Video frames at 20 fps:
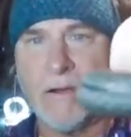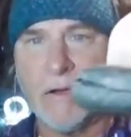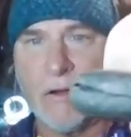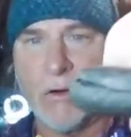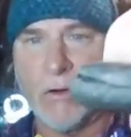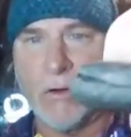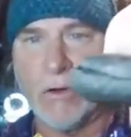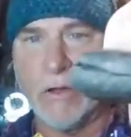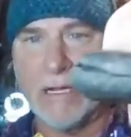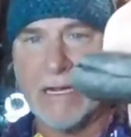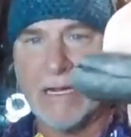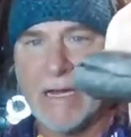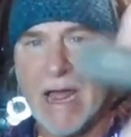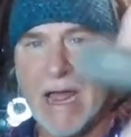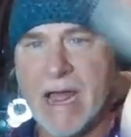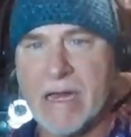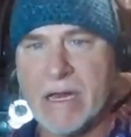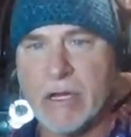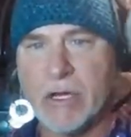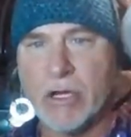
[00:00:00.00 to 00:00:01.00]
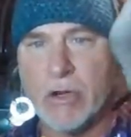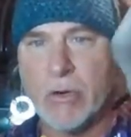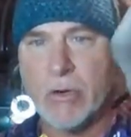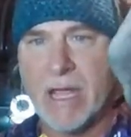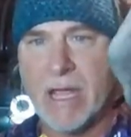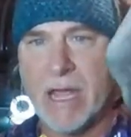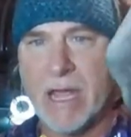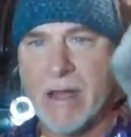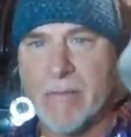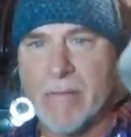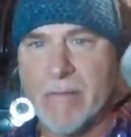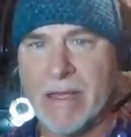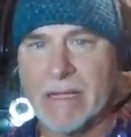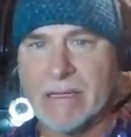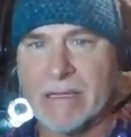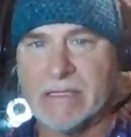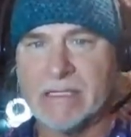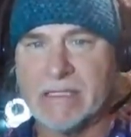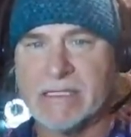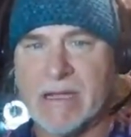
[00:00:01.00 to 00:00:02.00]
You're looking at it. You cannot
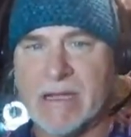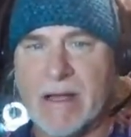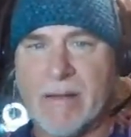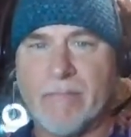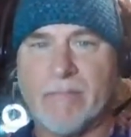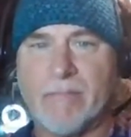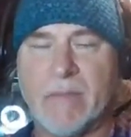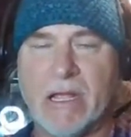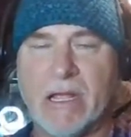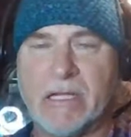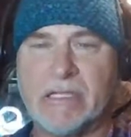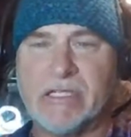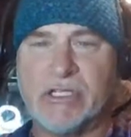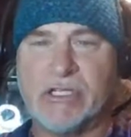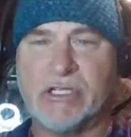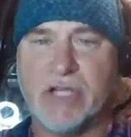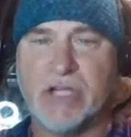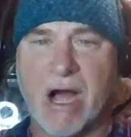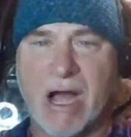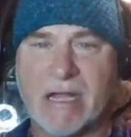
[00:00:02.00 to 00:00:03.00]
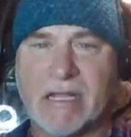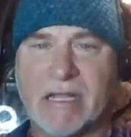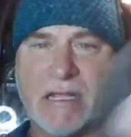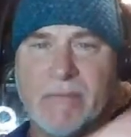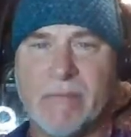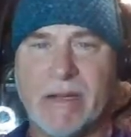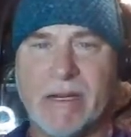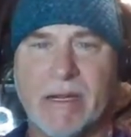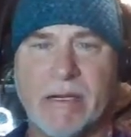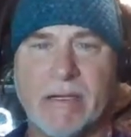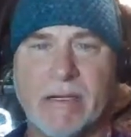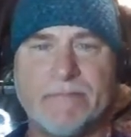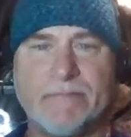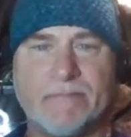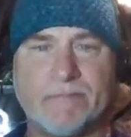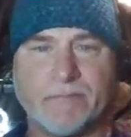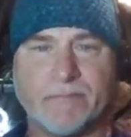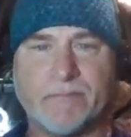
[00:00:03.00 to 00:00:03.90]
make this up. It's documented.